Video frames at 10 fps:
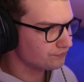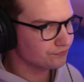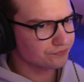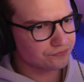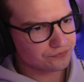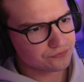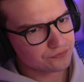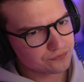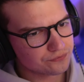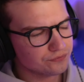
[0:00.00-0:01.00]

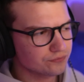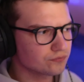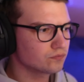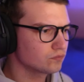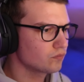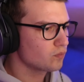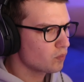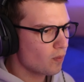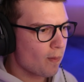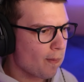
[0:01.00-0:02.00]

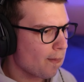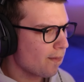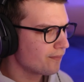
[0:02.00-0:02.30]
Nothing is said.